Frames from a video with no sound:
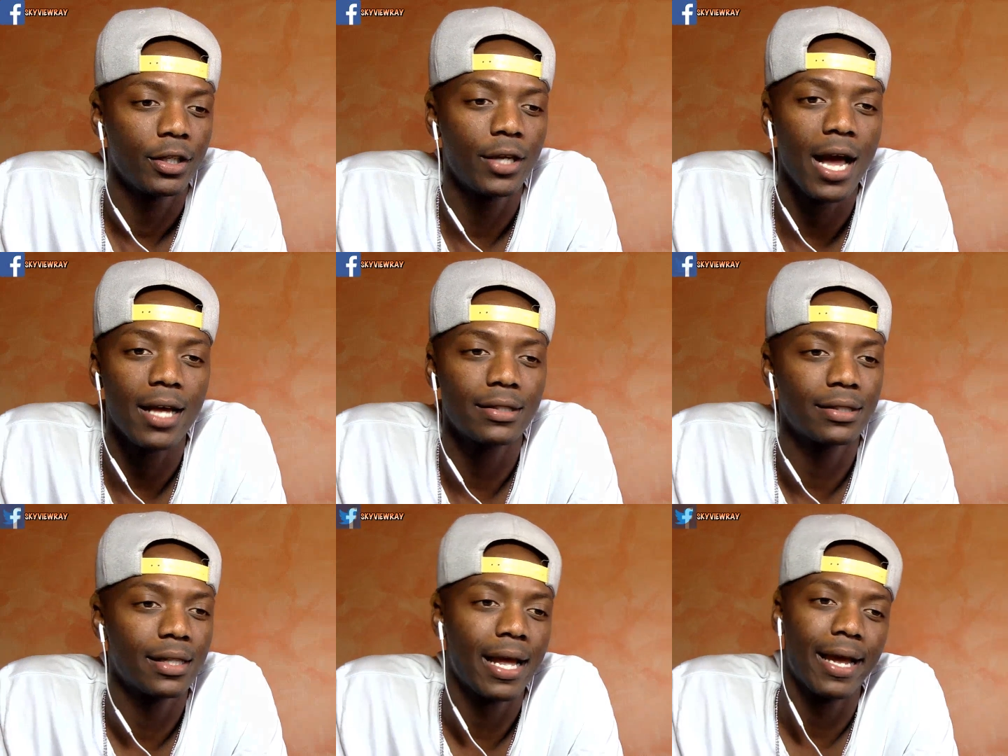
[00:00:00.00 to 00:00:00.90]
You
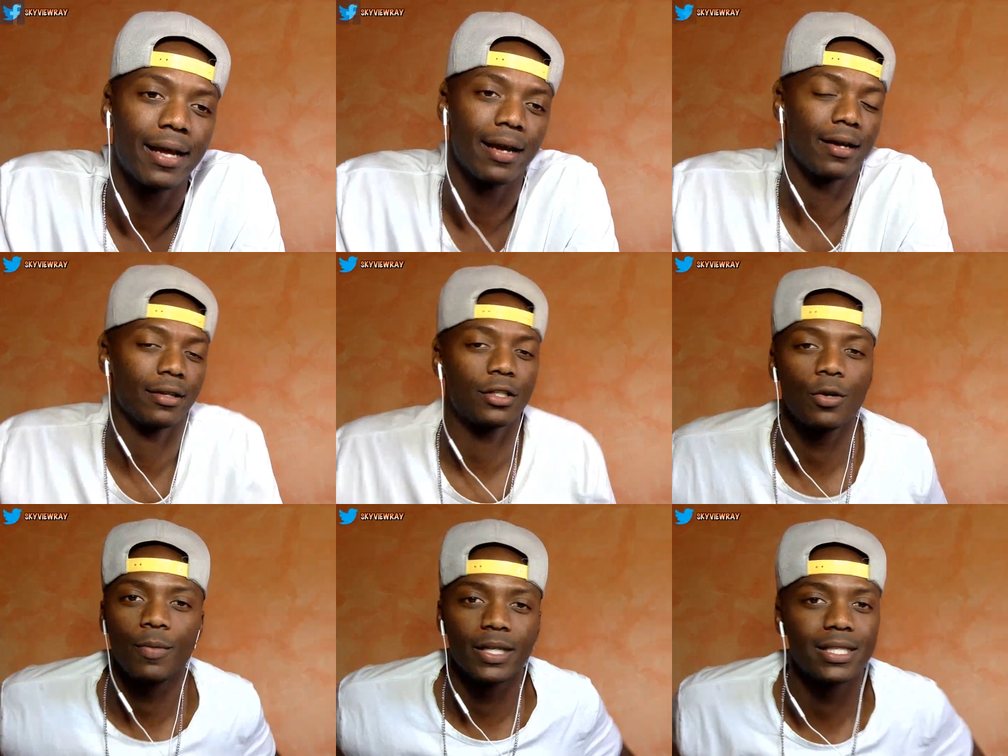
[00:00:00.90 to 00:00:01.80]
guys, like,
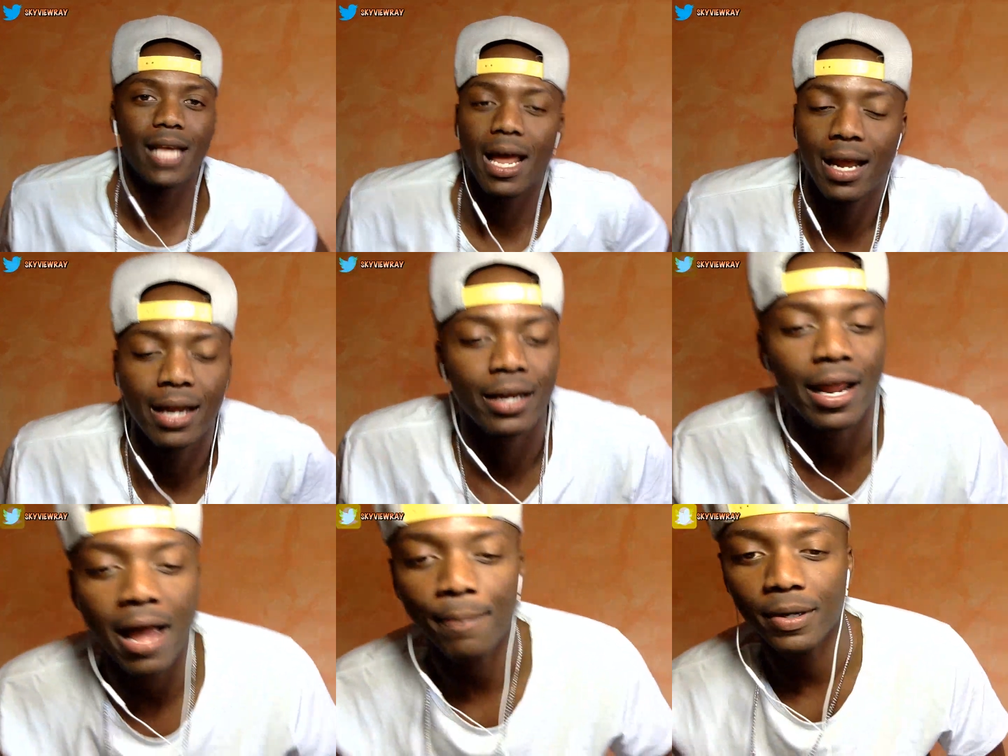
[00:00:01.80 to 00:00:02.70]
too much cyanide
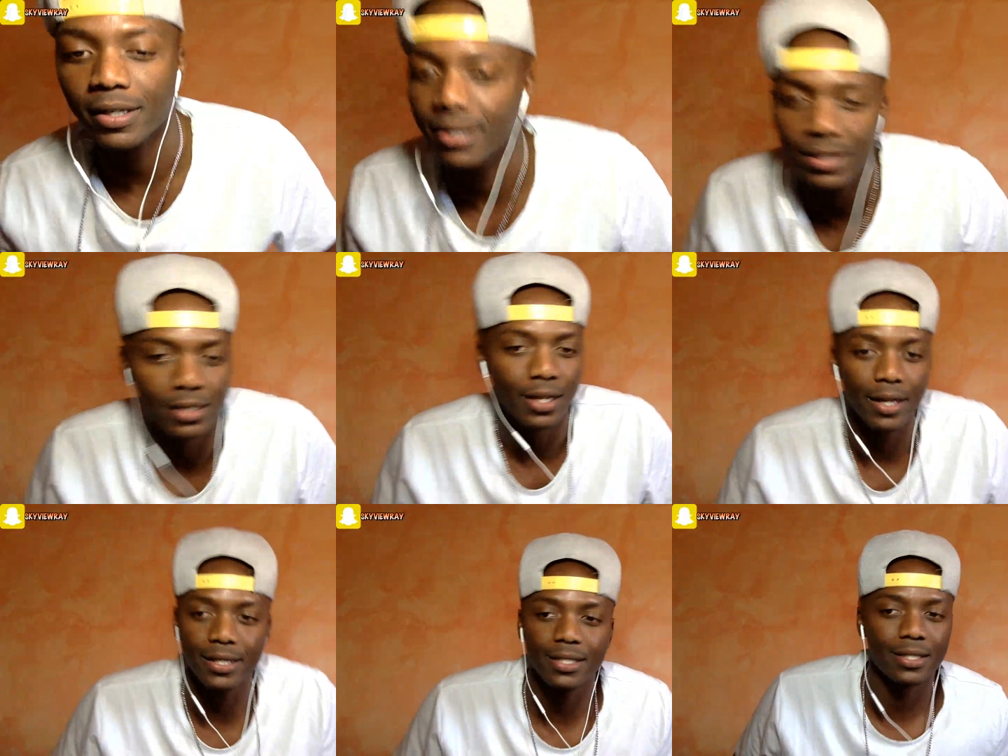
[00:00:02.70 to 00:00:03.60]
and happiness.
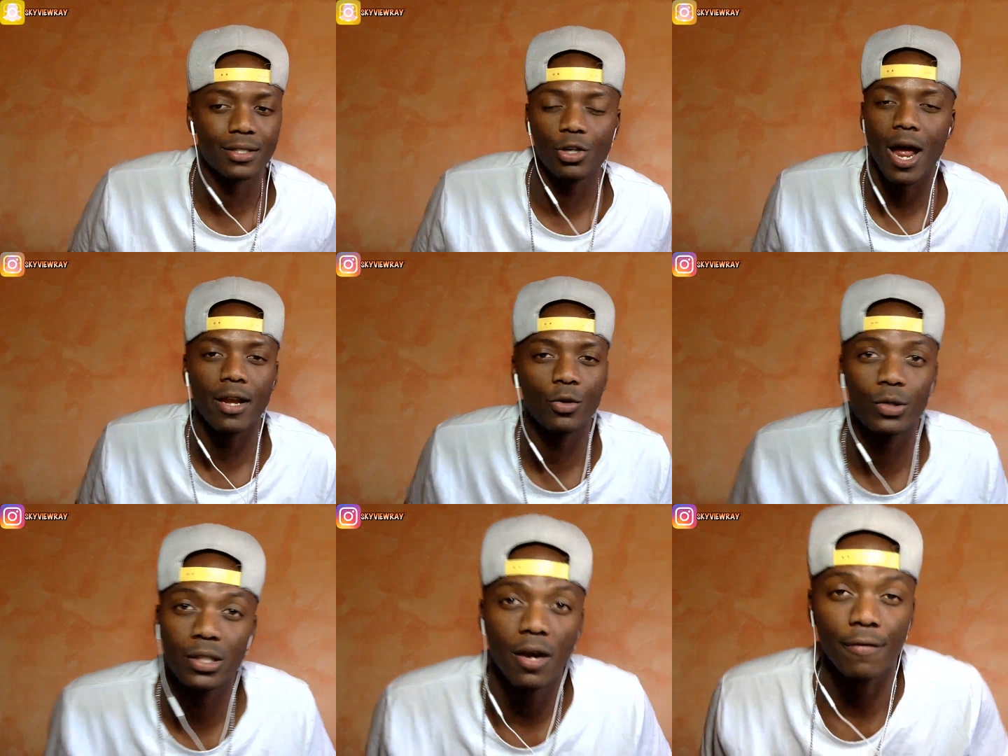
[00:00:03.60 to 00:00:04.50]
Let's try
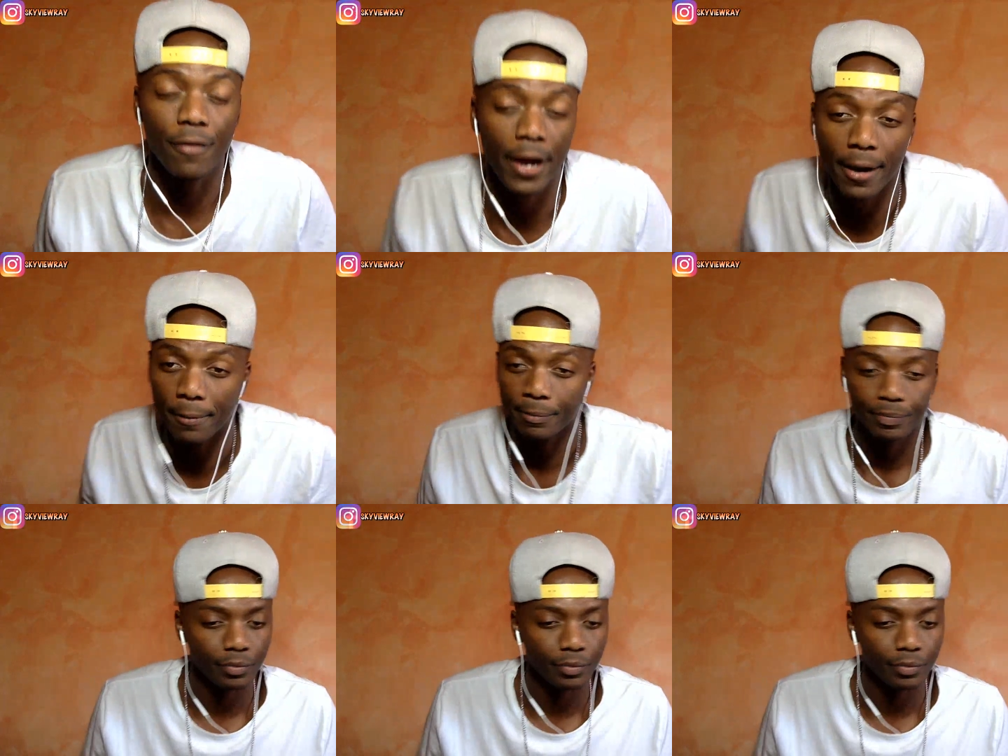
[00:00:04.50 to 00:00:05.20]
new stuff, right?